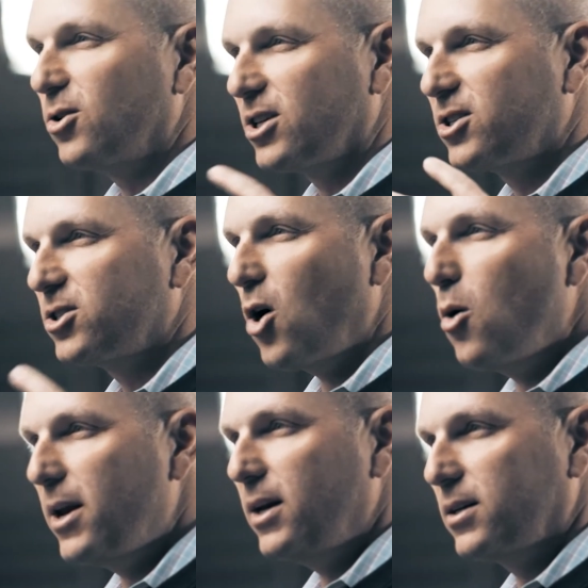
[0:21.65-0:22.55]
There is
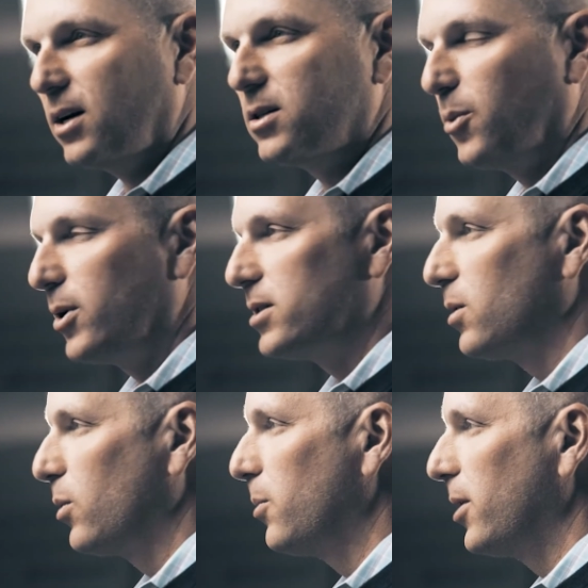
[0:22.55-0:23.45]
so many touch points
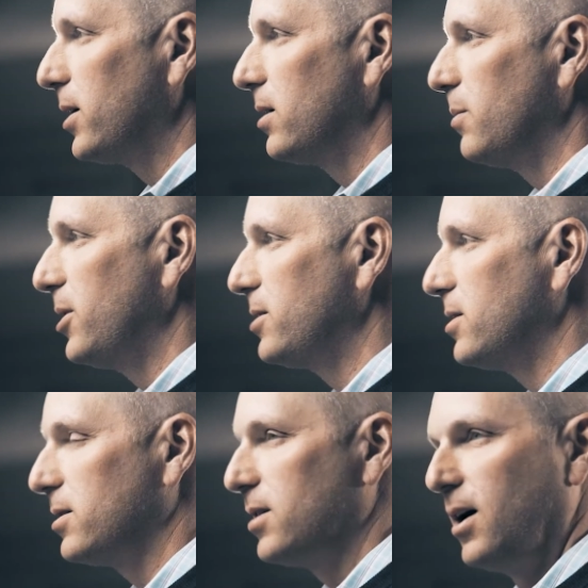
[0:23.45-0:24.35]
that we bring to the
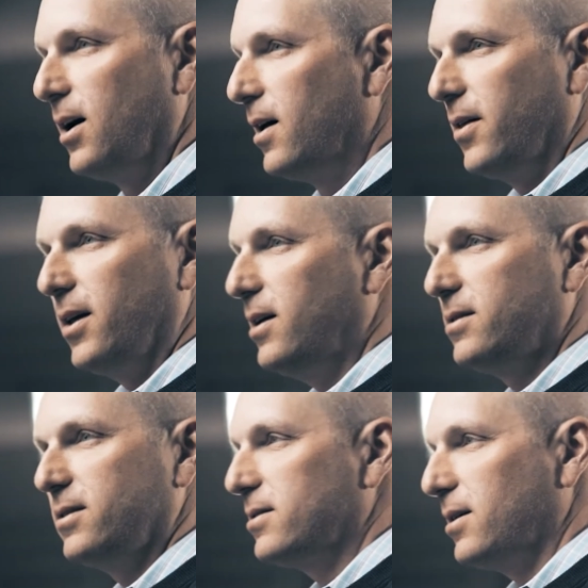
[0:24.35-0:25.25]
business that
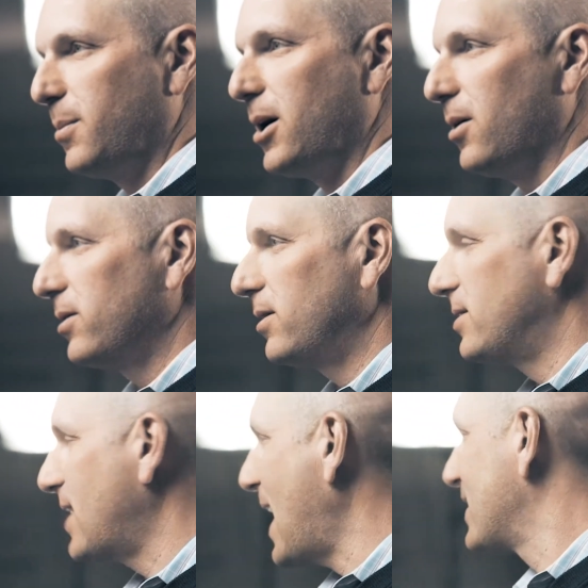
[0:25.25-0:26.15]
isn't about the
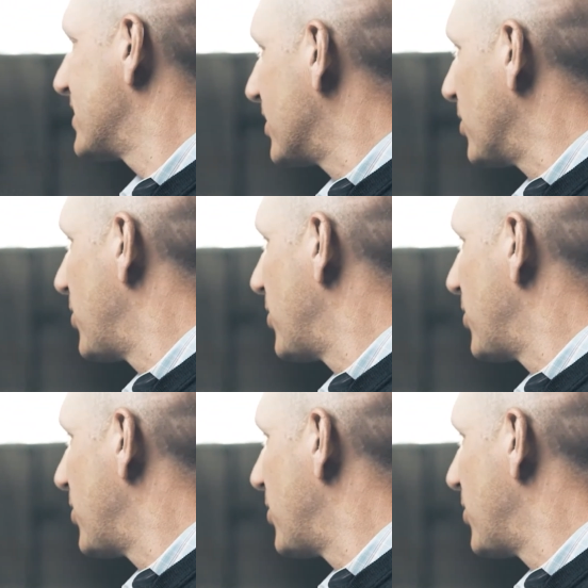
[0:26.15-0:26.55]
tactical